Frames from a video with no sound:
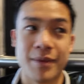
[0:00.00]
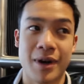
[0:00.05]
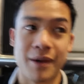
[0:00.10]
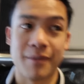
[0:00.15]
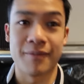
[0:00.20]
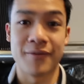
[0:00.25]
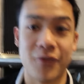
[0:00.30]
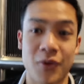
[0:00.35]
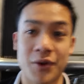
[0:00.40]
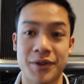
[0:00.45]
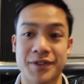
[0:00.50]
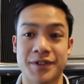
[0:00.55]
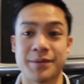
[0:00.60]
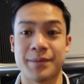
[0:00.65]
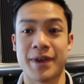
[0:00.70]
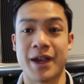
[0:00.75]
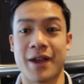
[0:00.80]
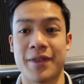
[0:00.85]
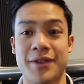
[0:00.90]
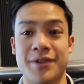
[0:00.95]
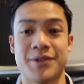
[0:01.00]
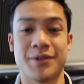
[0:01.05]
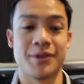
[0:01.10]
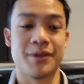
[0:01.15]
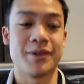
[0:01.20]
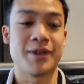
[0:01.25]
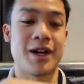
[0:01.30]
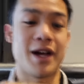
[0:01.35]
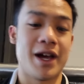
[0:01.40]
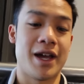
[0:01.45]
mum forces me out the
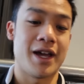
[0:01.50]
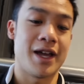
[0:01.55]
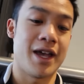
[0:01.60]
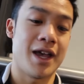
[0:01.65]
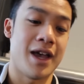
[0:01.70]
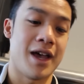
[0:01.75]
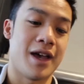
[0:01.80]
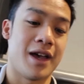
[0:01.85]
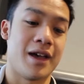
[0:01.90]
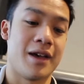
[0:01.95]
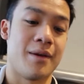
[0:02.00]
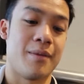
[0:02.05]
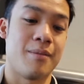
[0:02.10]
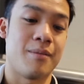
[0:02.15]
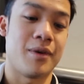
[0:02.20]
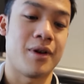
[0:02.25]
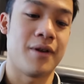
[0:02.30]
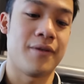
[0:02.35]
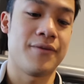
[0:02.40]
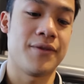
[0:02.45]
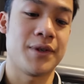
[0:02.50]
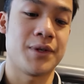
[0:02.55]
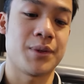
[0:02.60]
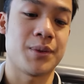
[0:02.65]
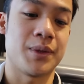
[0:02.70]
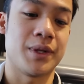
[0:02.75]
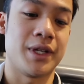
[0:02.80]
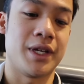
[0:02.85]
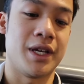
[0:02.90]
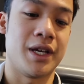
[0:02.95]
door, I am
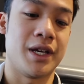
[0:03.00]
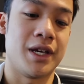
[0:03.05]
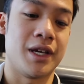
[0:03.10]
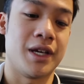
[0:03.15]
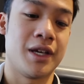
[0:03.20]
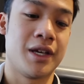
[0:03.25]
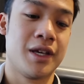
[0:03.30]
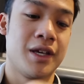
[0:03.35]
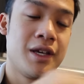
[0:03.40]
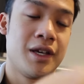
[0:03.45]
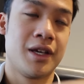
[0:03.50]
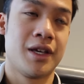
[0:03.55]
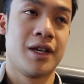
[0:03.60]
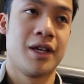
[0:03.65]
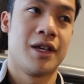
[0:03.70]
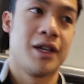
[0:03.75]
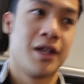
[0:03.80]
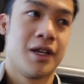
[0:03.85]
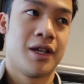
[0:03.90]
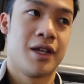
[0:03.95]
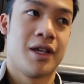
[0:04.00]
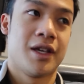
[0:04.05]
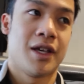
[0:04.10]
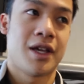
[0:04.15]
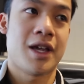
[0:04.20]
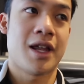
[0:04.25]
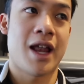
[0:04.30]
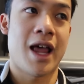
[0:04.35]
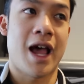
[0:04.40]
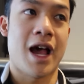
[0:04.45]
officially
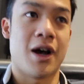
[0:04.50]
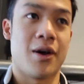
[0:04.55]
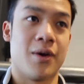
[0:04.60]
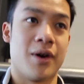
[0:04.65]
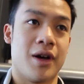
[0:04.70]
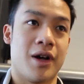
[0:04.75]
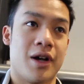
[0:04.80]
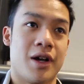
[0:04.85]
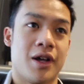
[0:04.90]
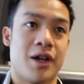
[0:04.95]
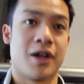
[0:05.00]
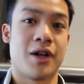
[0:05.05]
an hour